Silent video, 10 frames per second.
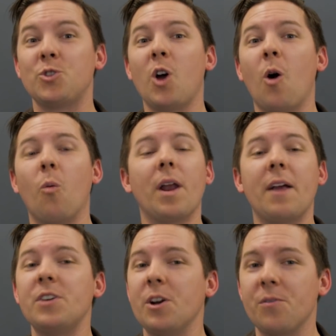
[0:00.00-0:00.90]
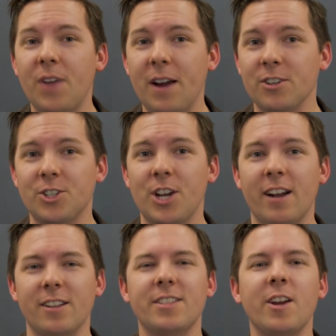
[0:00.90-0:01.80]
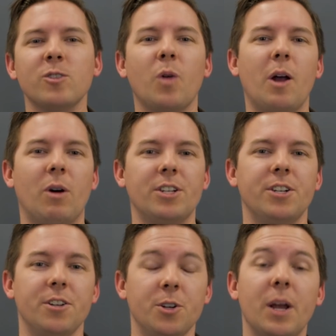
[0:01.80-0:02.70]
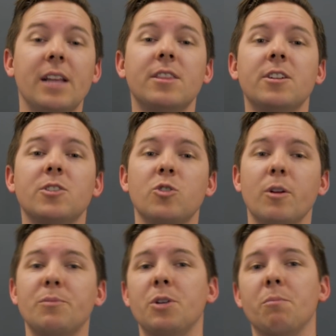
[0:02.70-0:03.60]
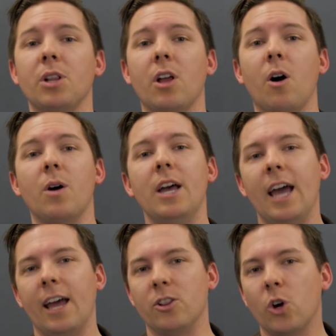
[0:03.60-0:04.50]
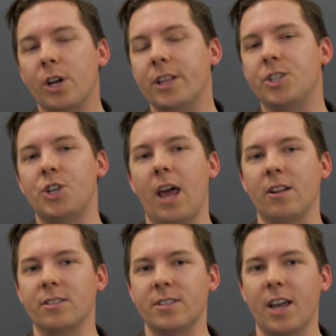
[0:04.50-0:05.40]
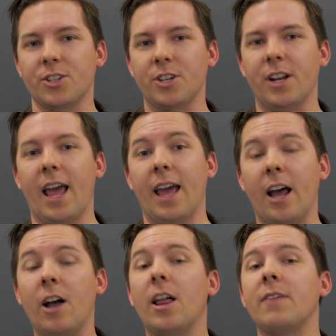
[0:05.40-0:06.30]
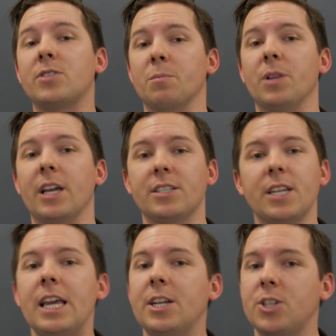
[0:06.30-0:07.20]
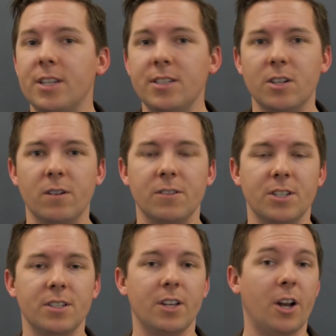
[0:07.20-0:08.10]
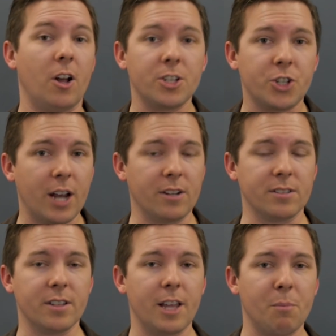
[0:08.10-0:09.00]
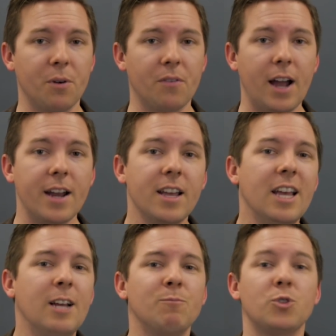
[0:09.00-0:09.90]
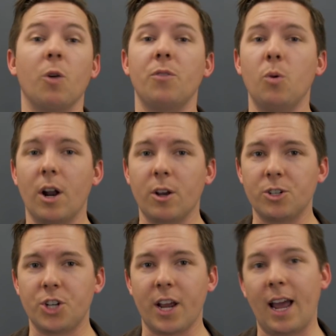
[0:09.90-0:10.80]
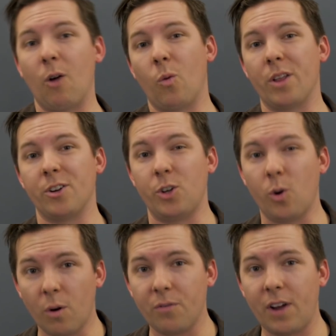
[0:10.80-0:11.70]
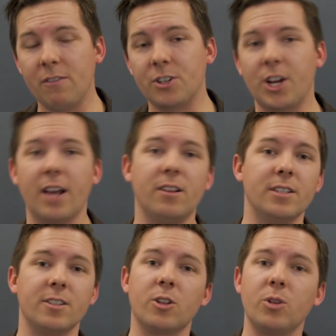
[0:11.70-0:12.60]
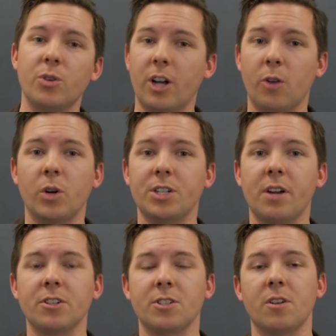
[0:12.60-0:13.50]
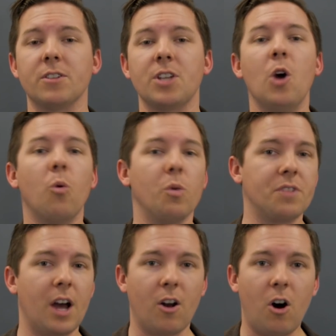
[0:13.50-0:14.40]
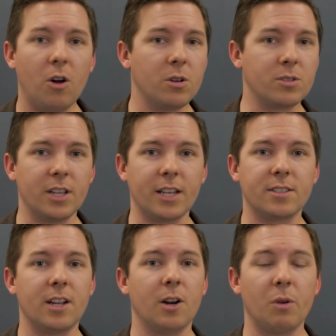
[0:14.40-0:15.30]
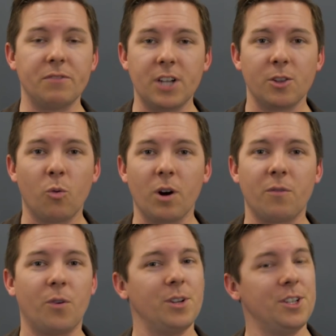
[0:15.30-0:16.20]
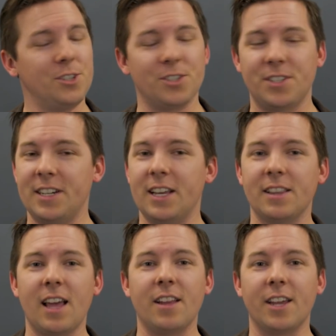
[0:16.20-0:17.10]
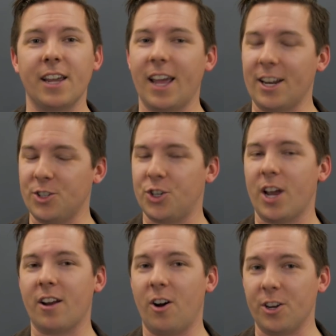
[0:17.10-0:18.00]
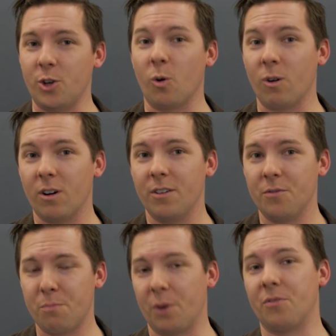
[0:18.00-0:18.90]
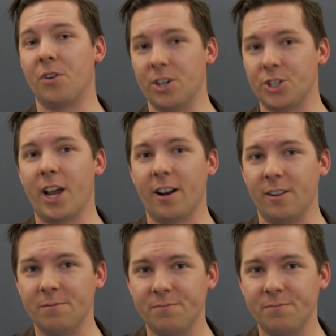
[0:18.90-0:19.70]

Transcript: So whatever your favorite channel is, here's what I want you to do. Hit the description below and look in the channels section, and I'll have some links to each of these services and all the channels that they provide. So if you want to go check out whether your favorite channel is included on whichever service, we've got all those links there. We've done the work for you. You just need to hit that link and check on your preferred channel.